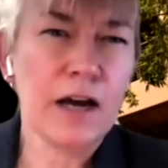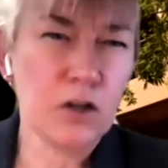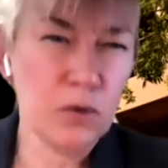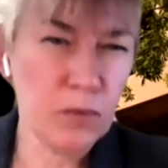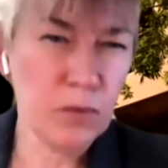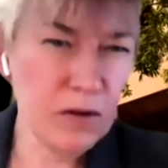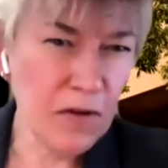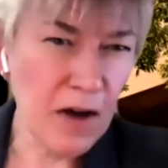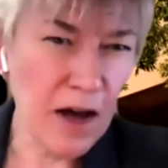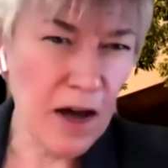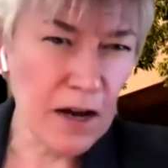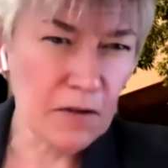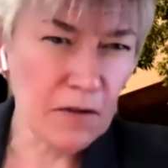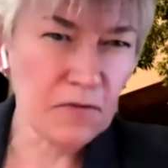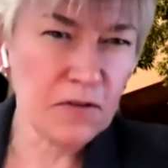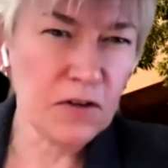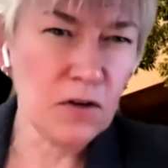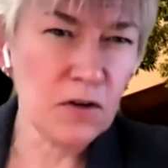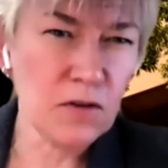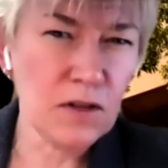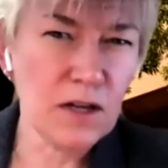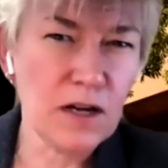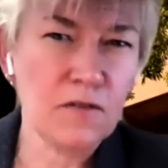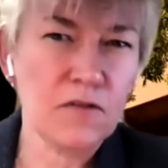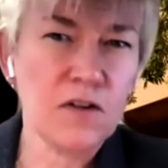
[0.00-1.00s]
I know we've had a
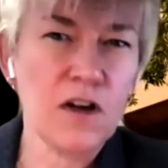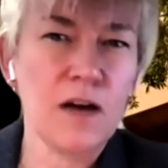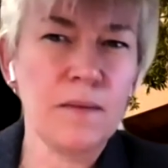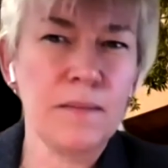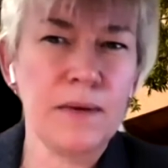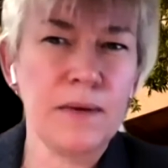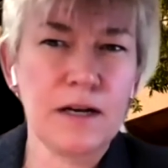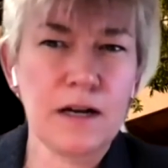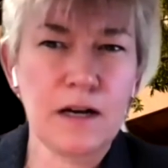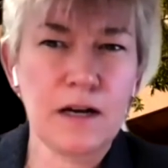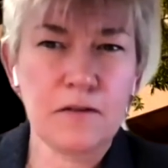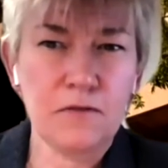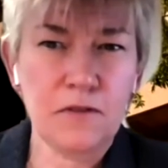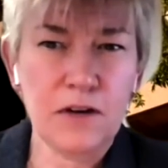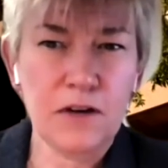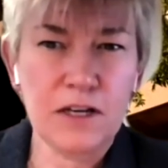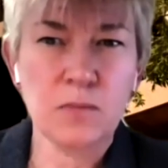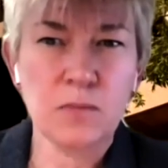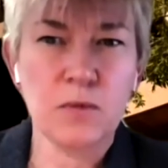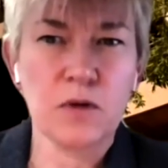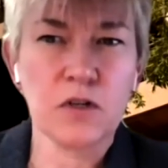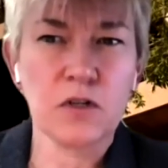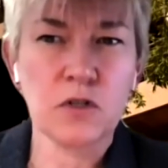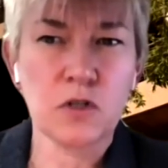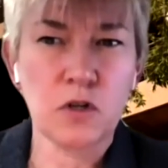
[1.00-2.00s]
few that have come in on
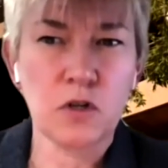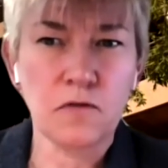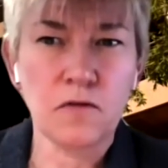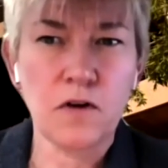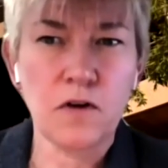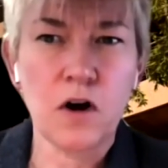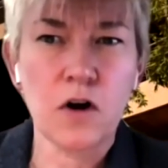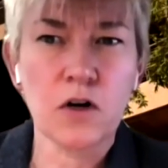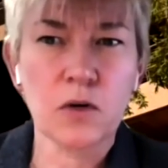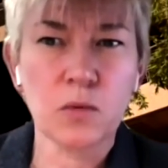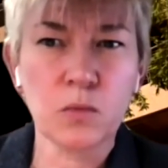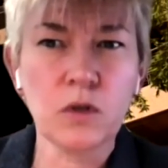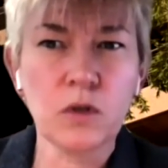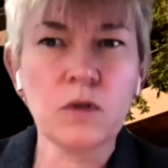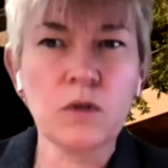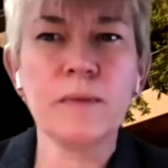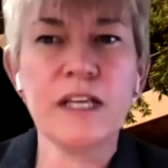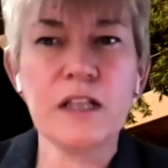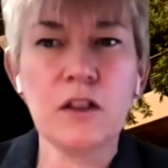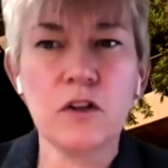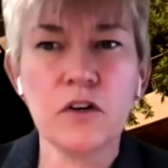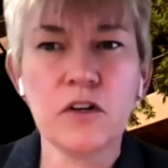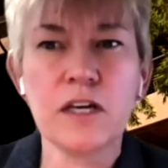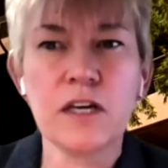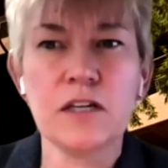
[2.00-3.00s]
Facebook so far, and
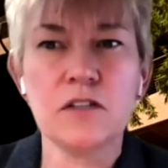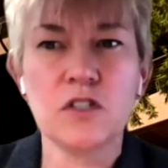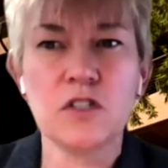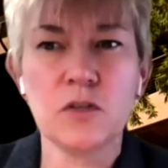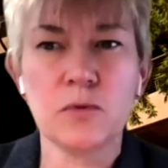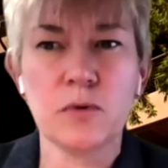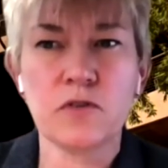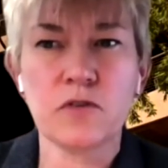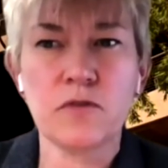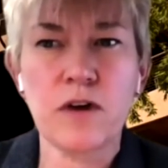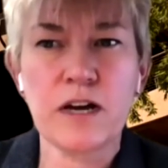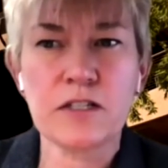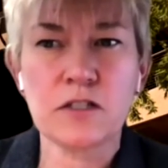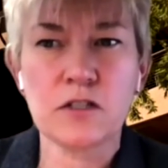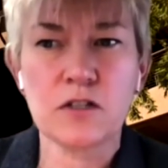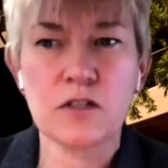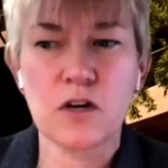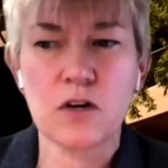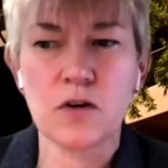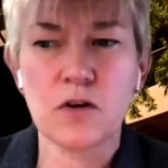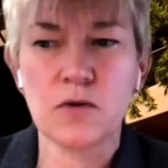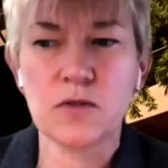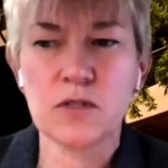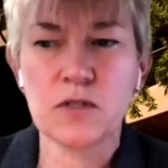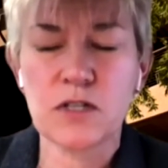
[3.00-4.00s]
we'll be looking to
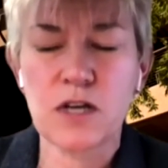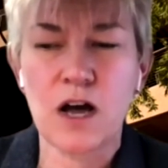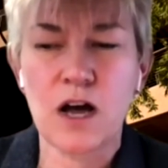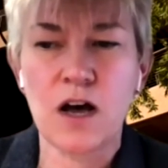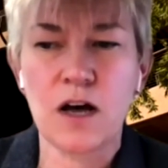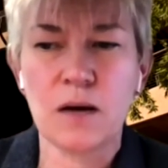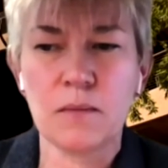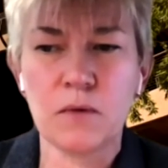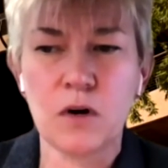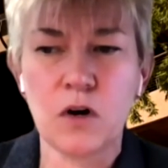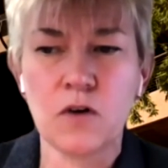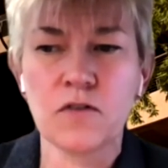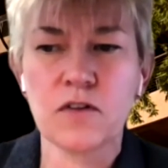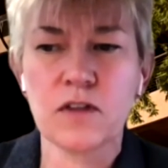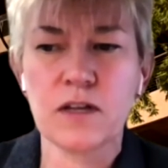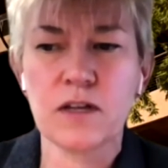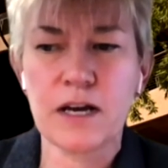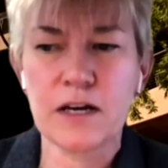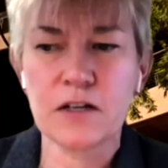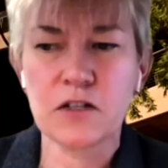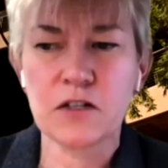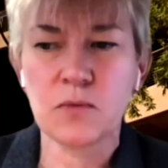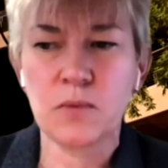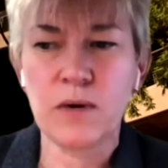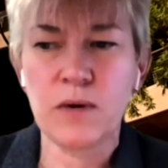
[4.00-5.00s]
address those um,
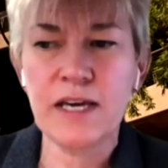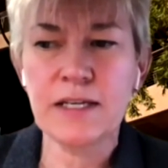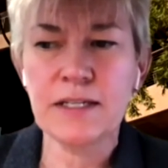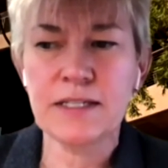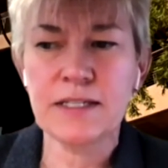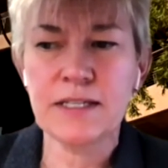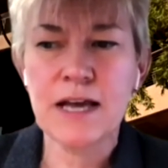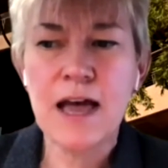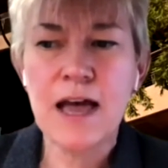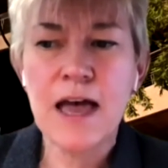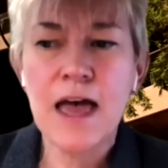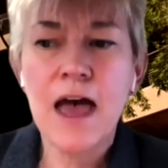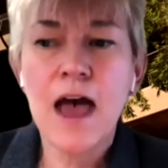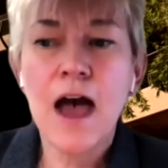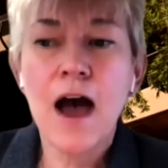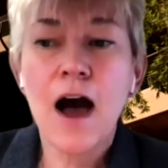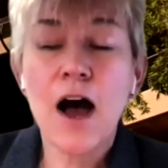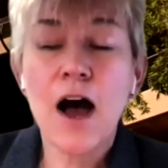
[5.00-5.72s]
over the next weeks.